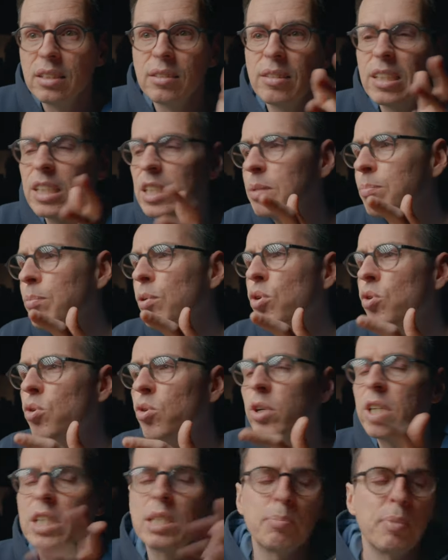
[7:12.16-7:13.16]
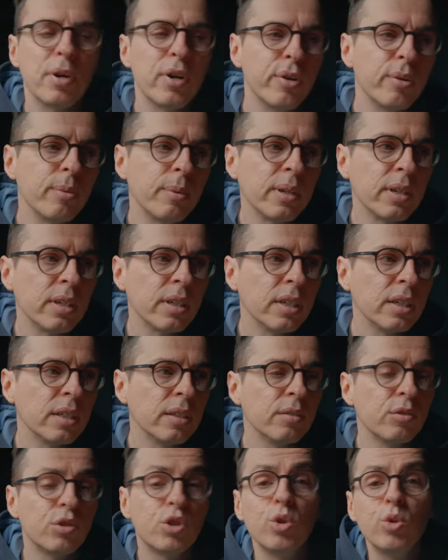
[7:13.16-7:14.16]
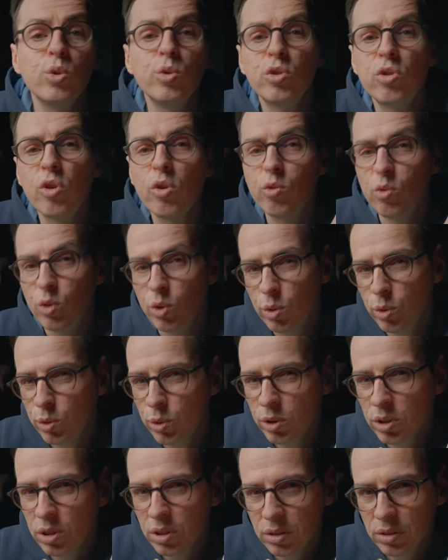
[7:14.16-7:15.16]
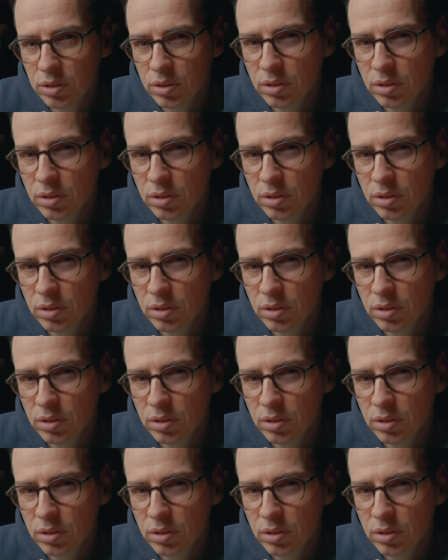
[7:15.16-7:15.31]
Explore, experiment. Tools, not rules.